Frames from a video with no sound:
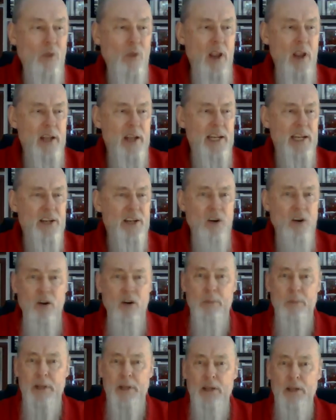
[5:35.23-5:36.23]
And he'd
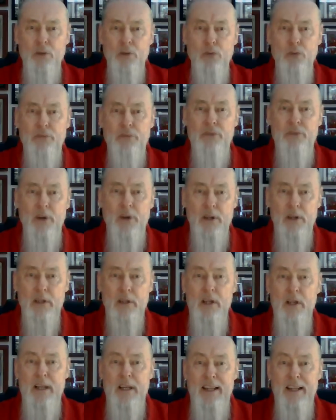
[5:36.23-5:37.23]
call me an old fart.
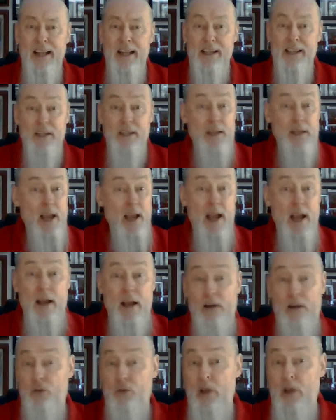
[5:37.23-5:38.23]
And I say,
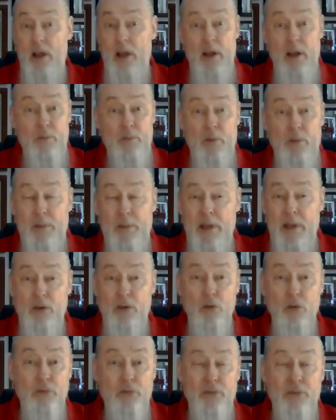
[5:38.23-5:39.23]
yeah, okay, I'm going to be an
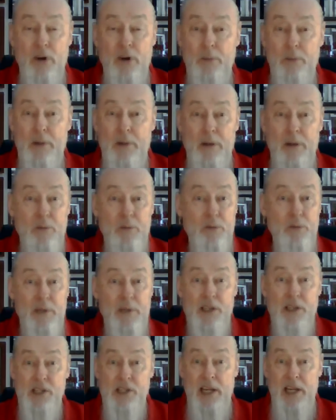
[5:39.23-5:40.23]
old fart, but I'm going to
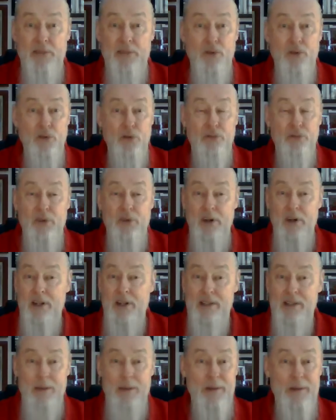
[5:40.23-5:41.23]
be a safe old fart
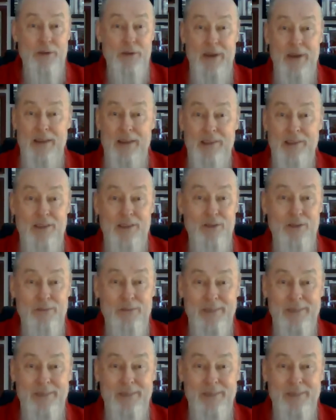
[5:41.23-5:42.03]
because I'm not driving home.